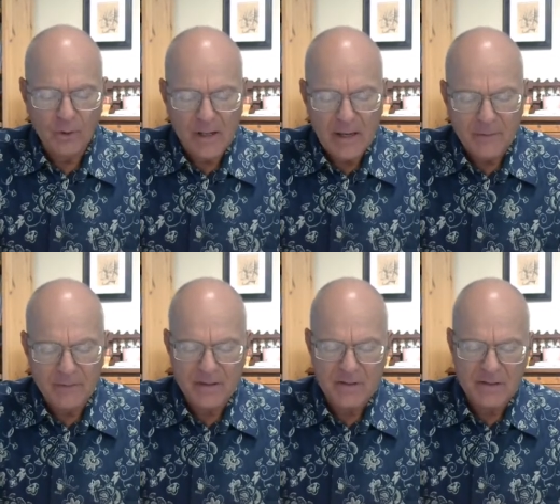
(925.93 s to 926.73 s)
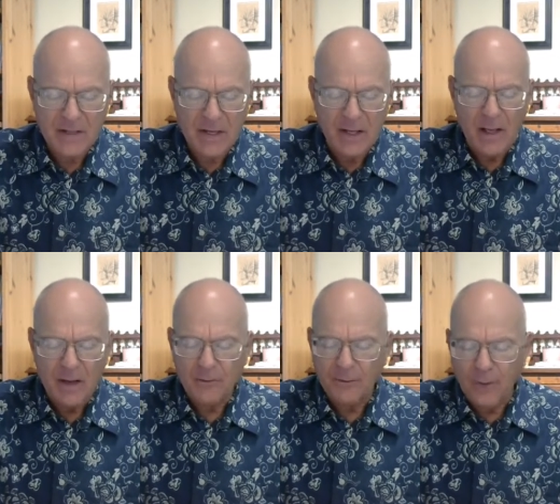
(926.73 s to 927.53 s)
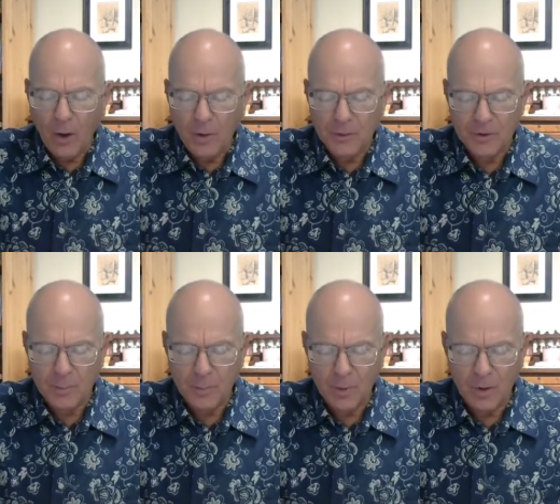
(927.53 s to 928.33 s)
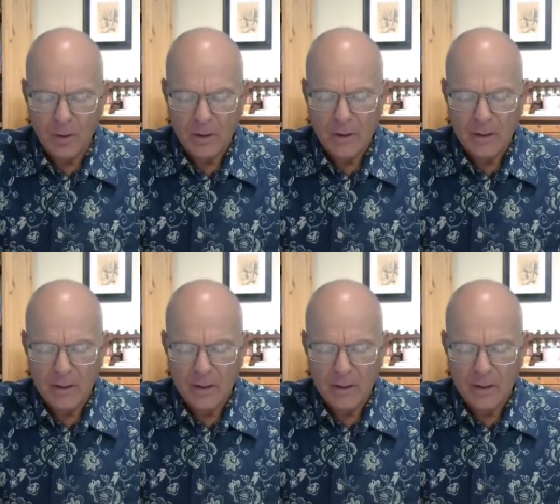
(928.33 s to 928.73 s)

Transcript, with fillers: leave the city vulnerable